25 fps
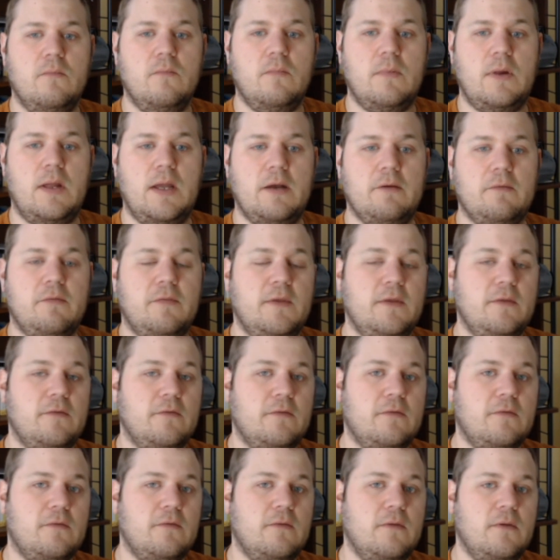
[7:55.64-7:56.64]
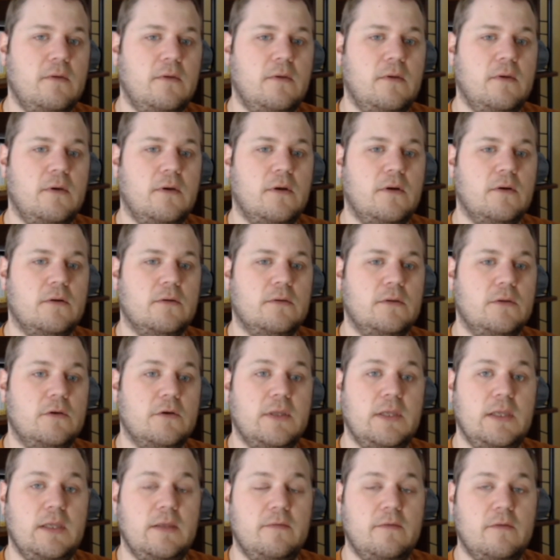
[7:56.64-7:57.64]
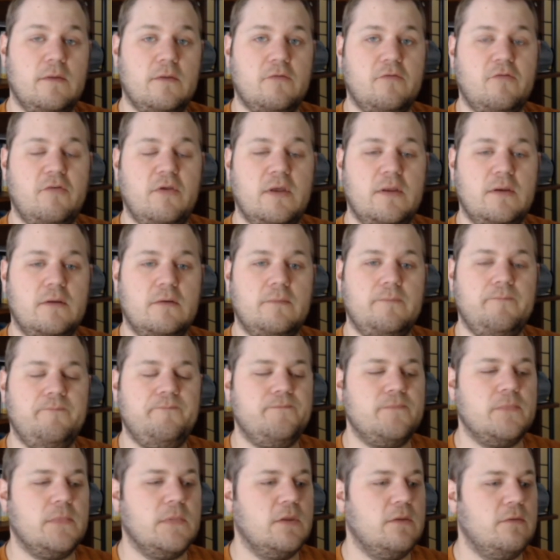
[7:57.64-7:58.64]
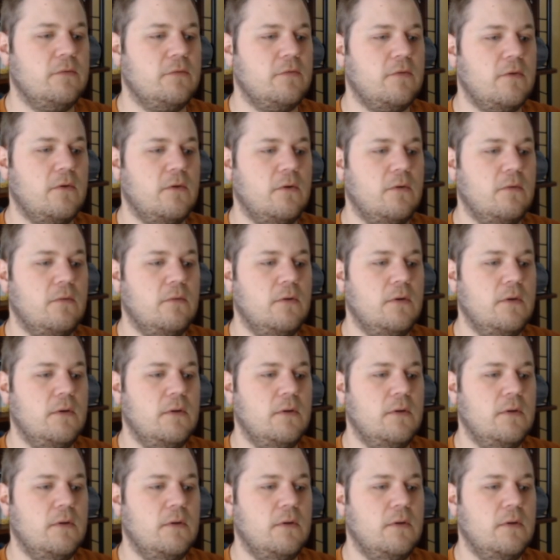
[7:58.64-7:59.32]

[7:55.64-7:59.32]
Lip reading: how things are looking in this channel. So